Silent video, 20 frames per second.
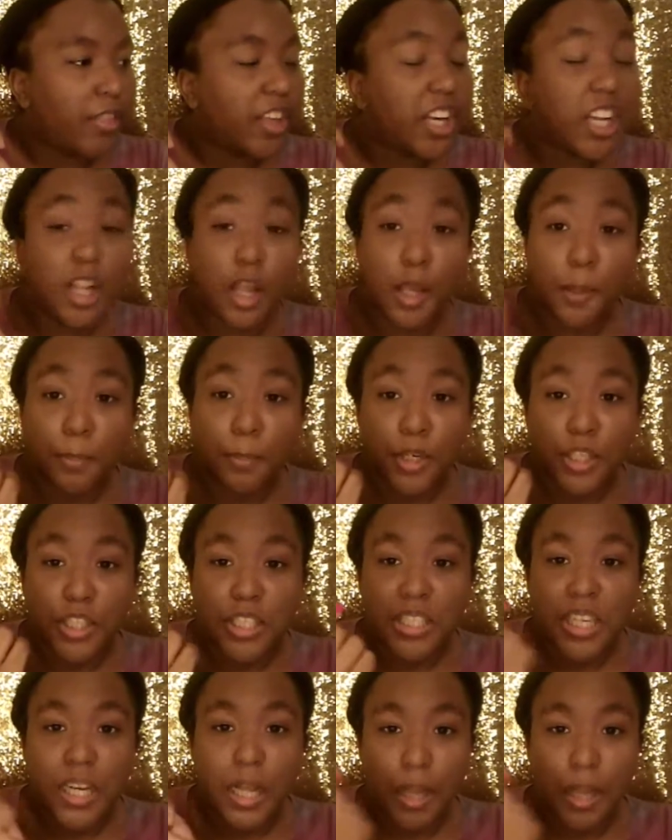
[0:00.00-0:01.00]
The clippers
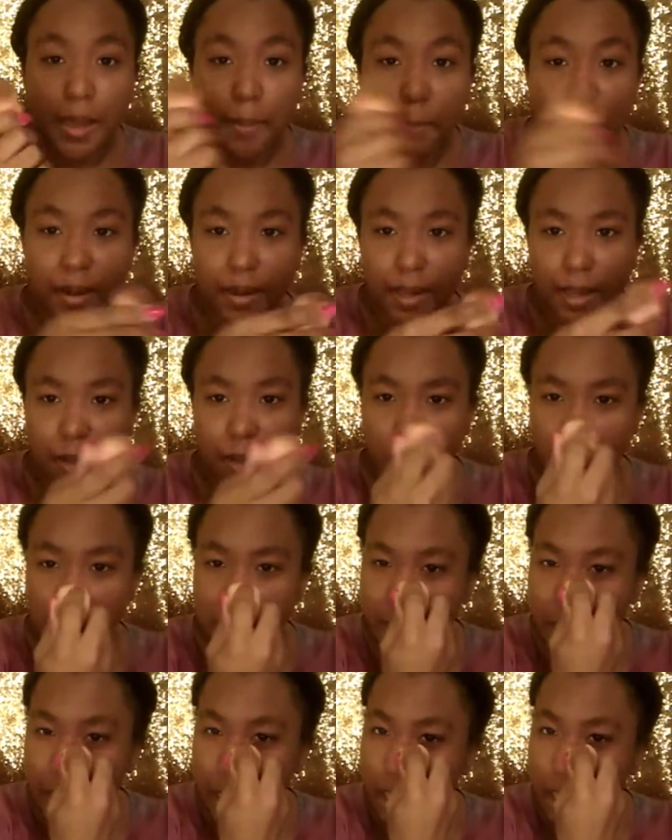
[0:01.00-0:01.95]
to clip my nails,